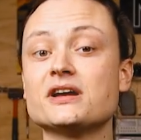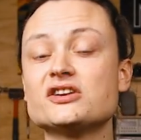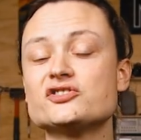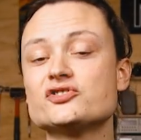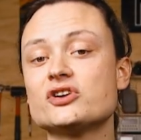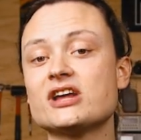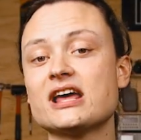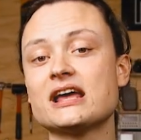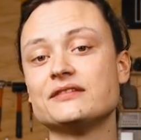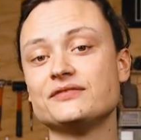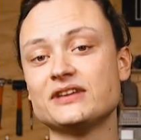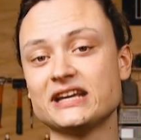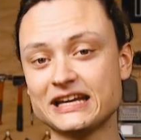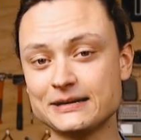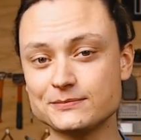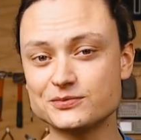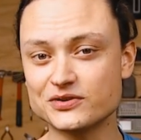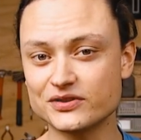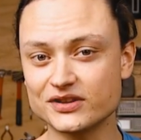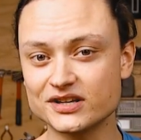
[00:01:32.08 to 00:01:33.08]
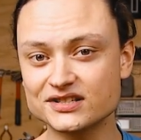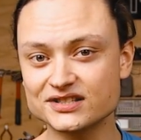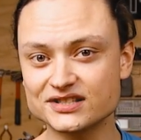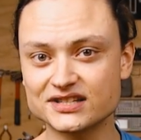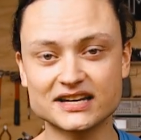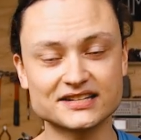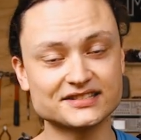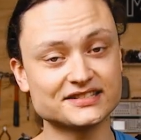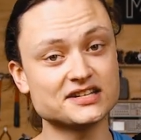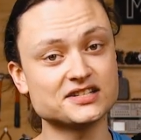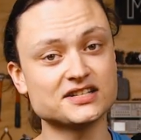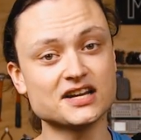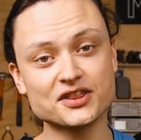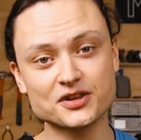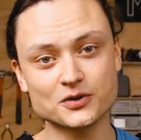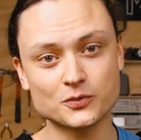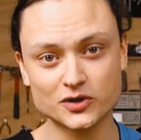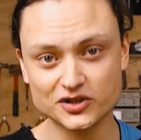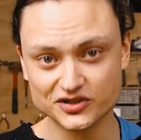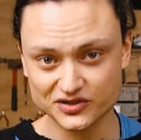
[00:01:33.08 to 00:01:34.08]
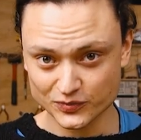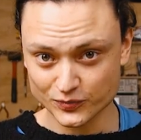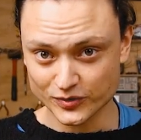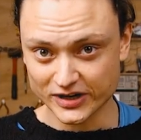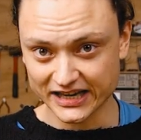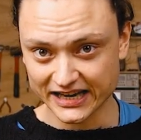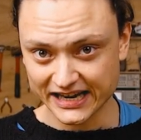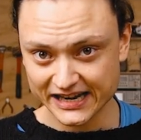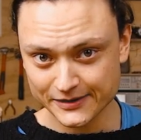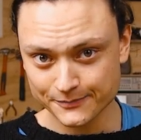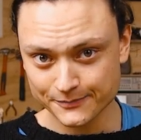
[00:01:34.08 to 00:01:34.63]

Make sure to have heaps of this as there's nothing worse than running